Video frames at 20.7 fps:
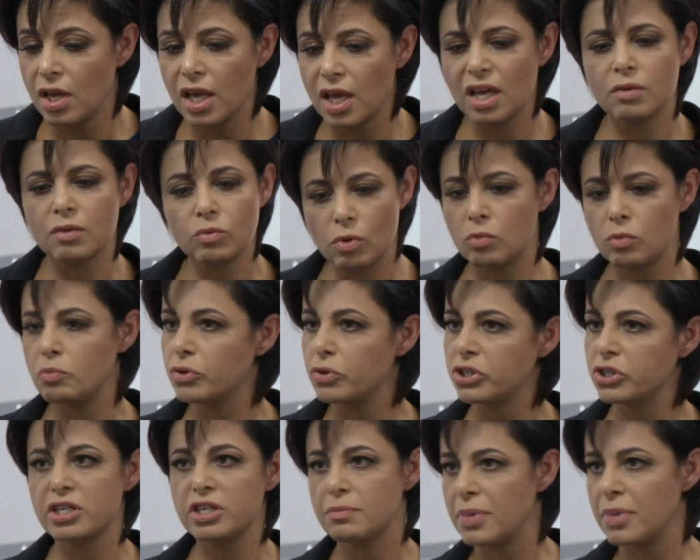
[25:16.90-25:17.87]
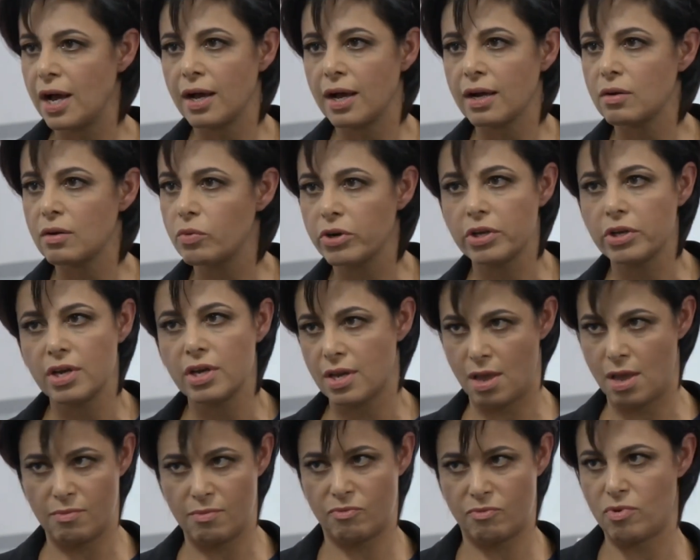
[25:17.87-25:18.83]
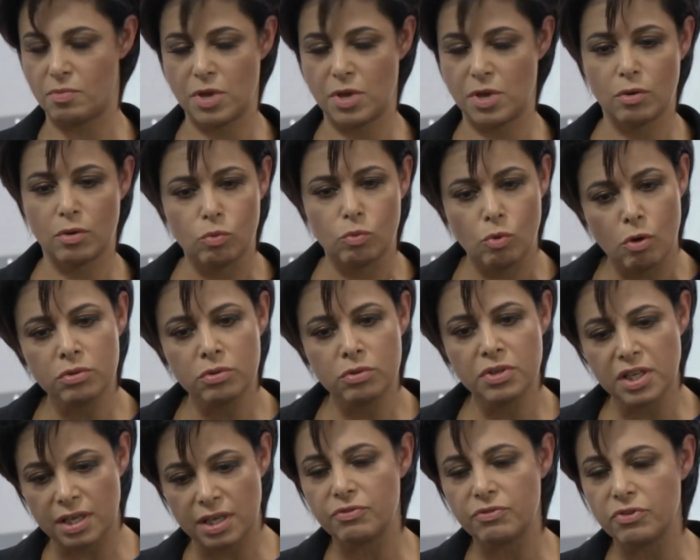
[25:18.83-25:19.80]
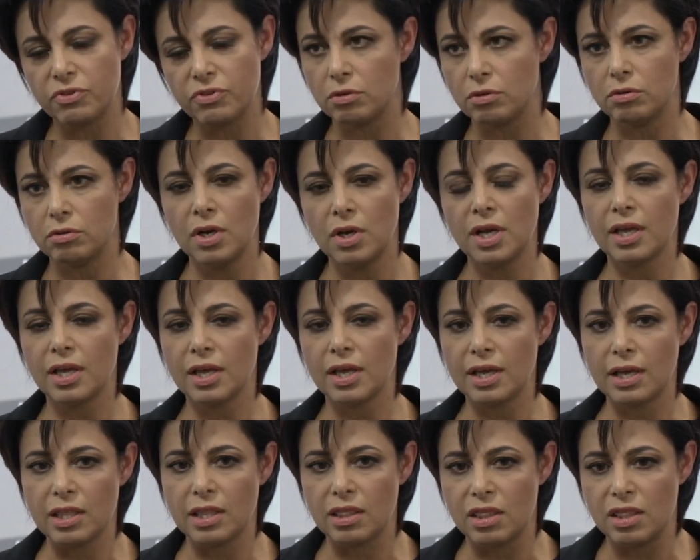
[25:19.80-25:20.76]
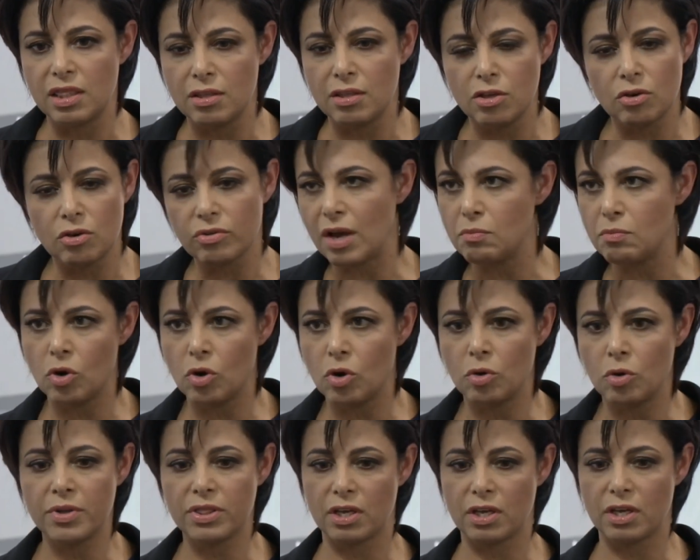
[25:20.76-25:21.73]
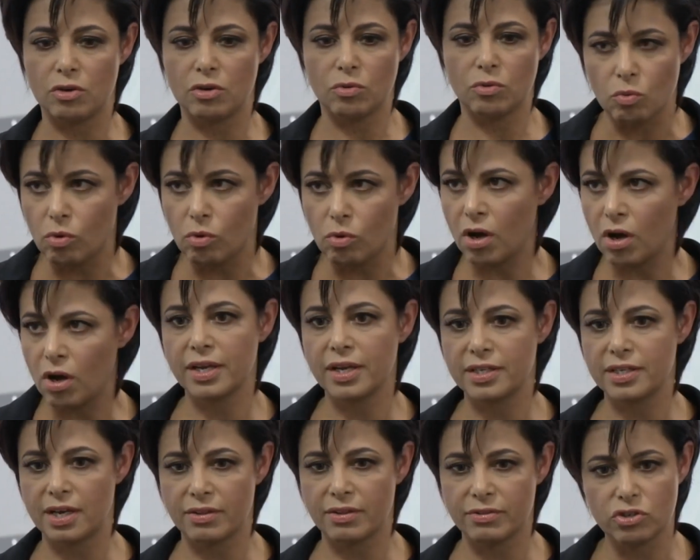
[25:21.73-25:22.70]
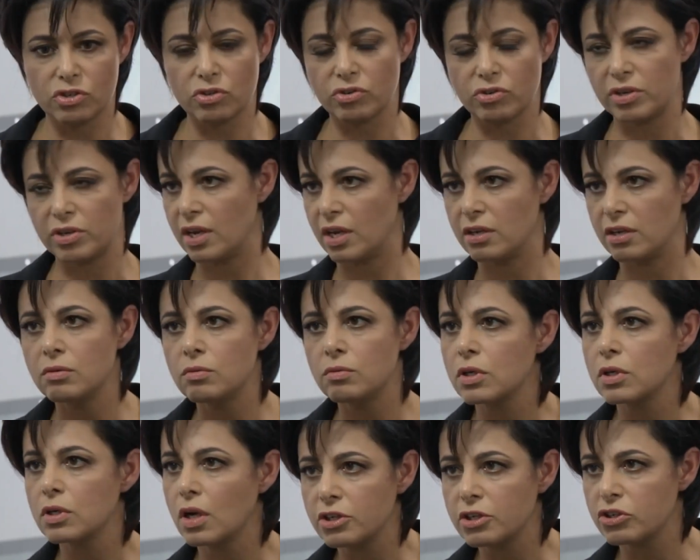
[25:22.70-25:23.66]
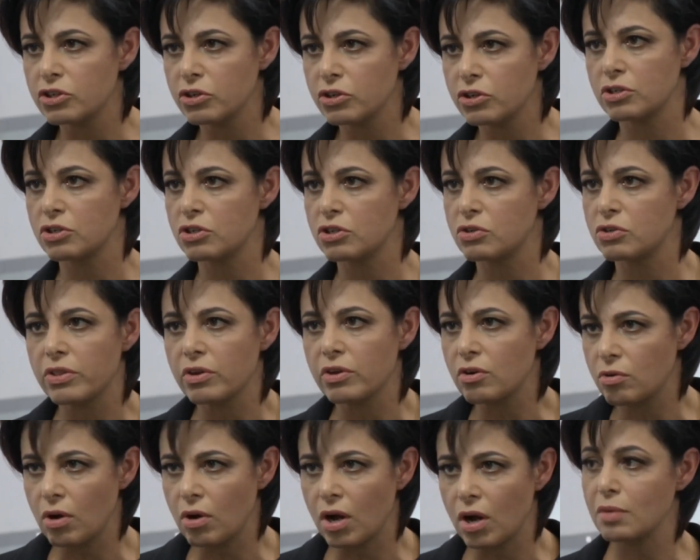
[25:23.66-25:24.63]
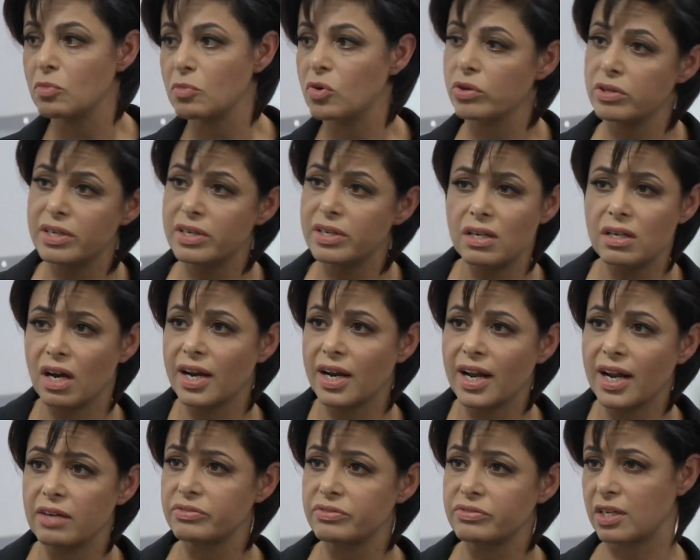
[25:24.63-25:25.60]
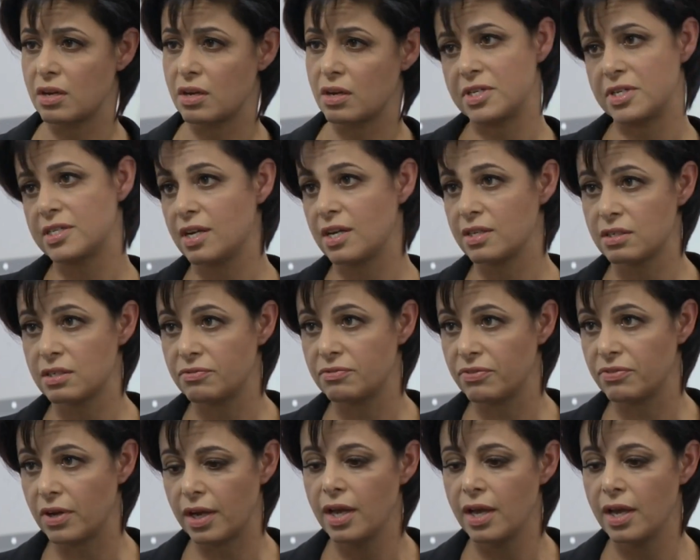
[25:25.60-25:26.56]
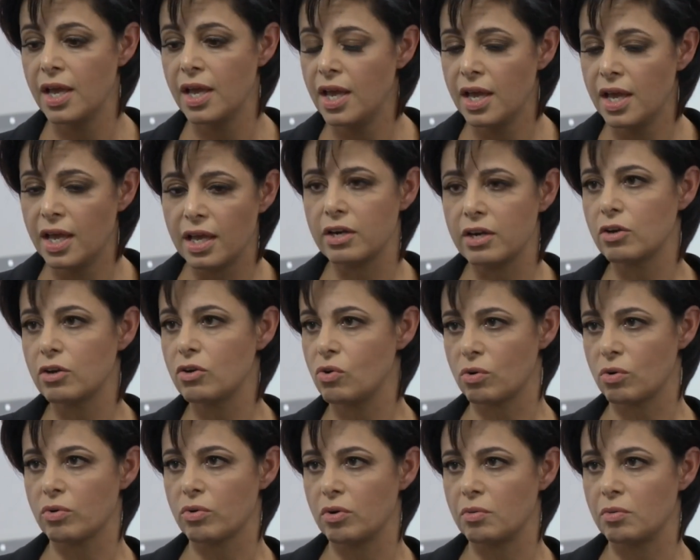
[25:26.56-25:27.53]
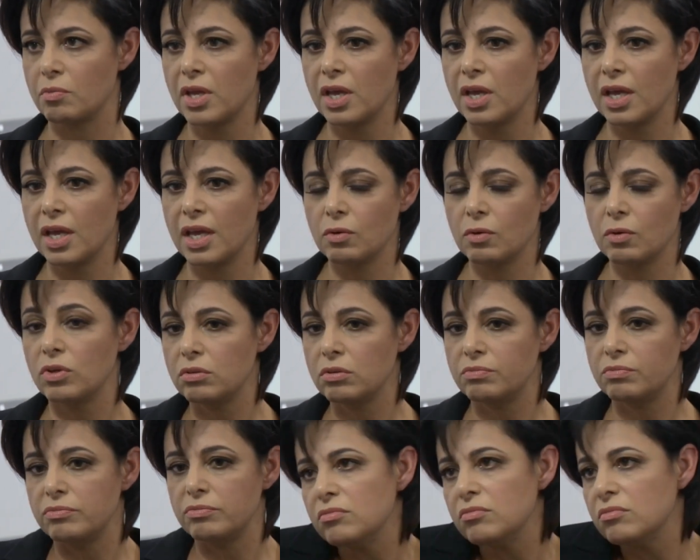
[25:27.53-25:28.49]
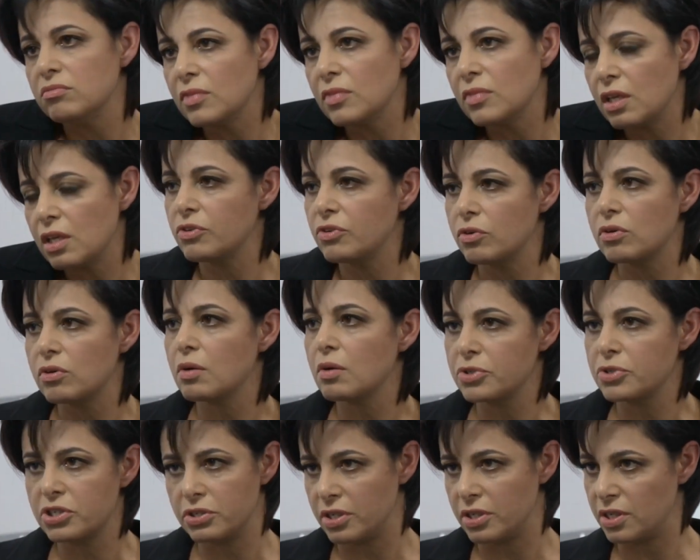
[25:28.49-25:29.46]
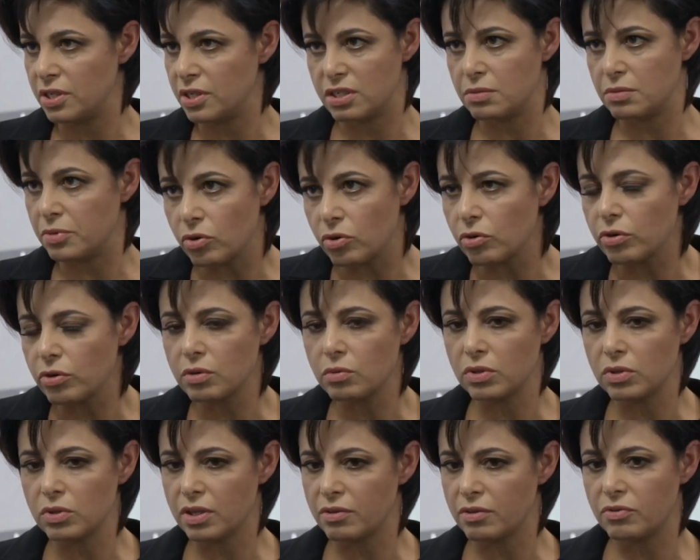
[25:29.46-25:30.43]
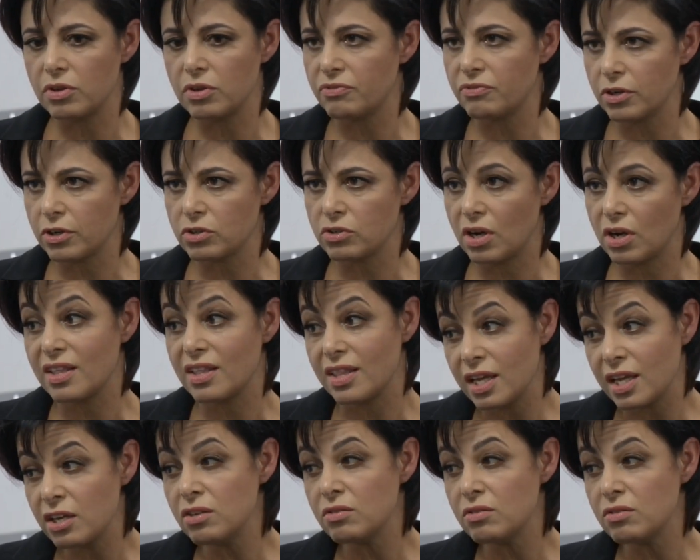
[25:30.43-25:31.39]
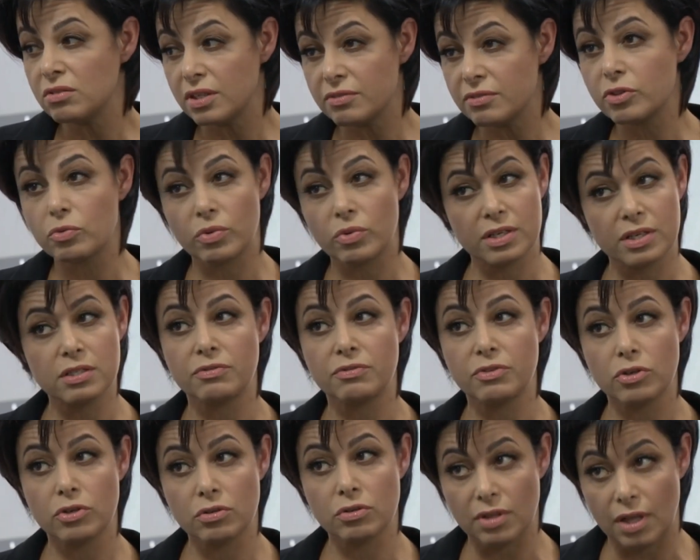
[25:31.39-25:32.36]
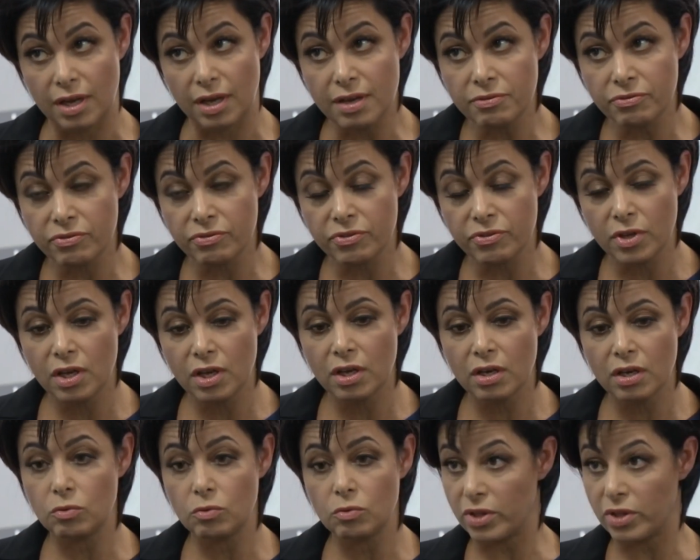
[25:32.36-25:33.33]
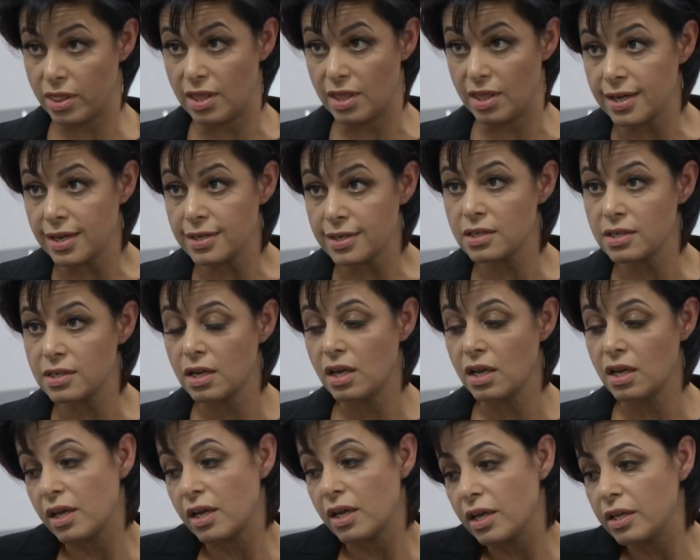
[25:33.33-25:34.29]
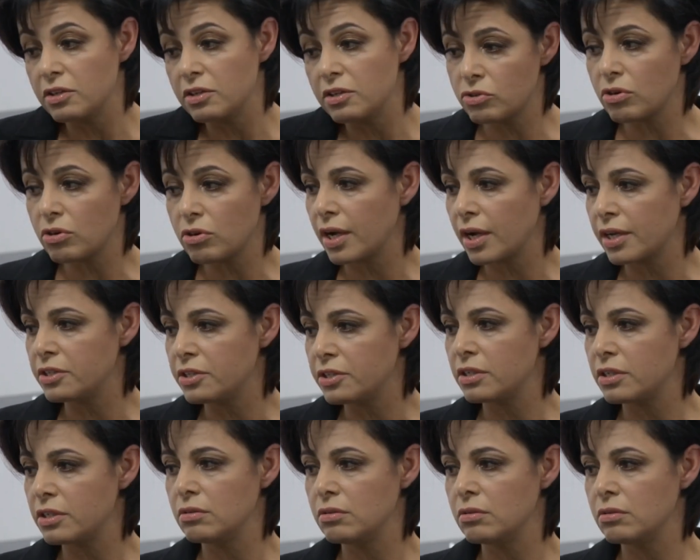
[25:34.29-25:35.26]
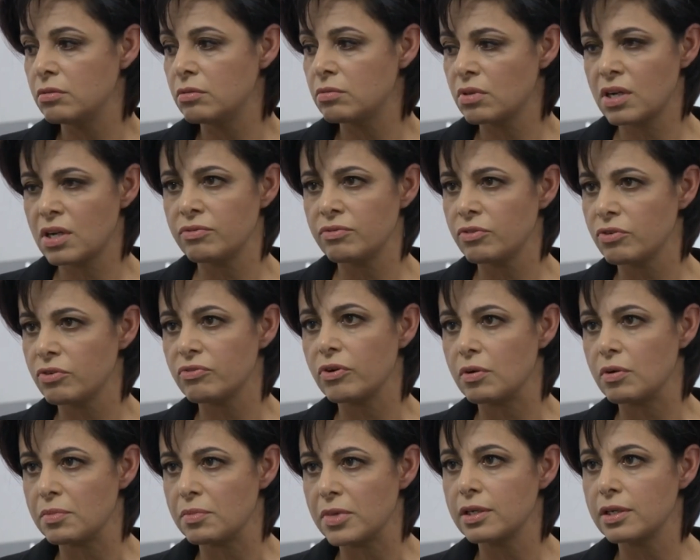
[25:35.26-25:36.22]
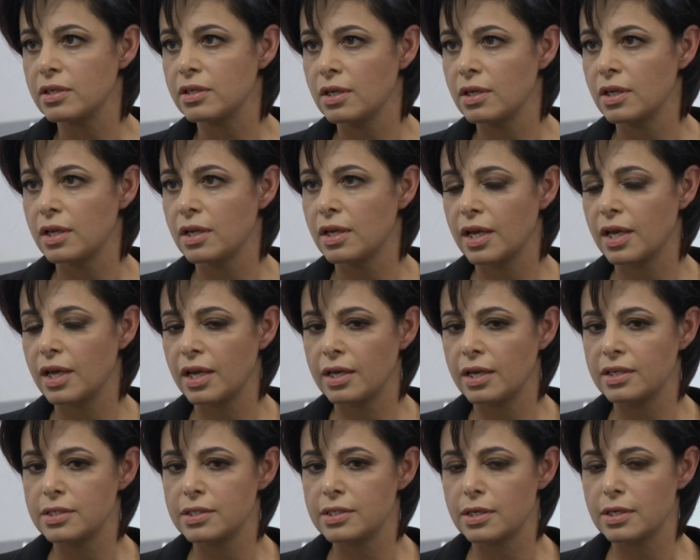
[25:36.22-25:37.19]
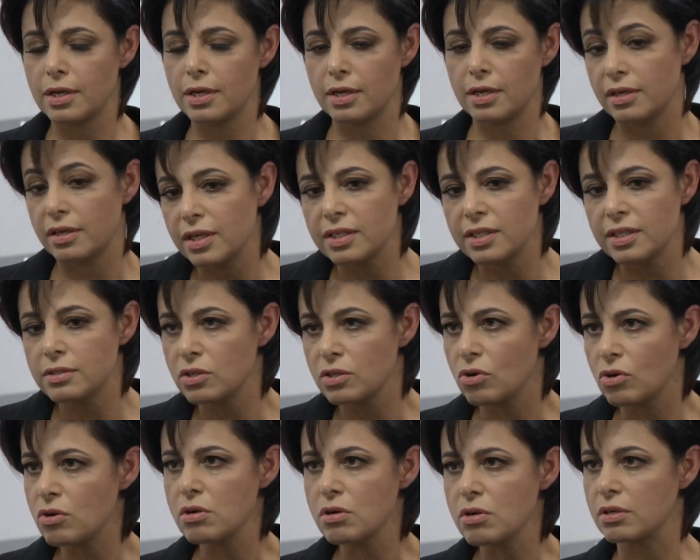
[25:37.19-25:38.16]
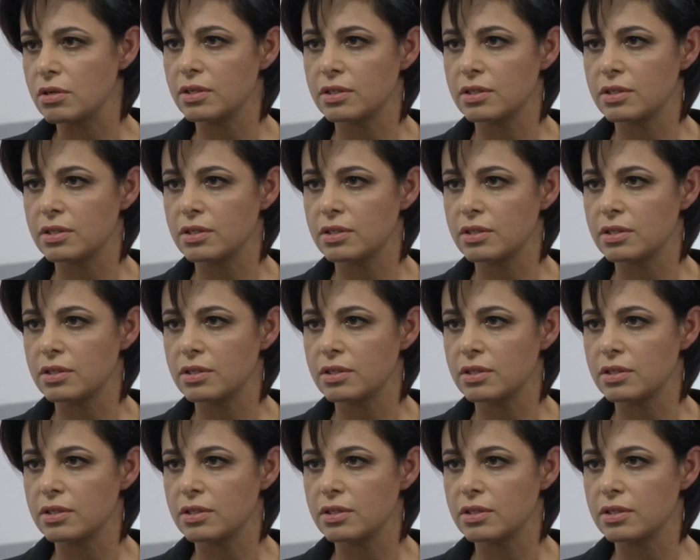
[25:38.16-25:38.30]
It won't put you back where you came from. It won't give you, that moment that you were walking down the street and you were not charged with a crime, or you did not have to come and testify in a courtroom. It will give you an opportunity to be heard. It will give you a fair trial. And then you live the rest of your life with that, and you try to recover from it. And it's hard.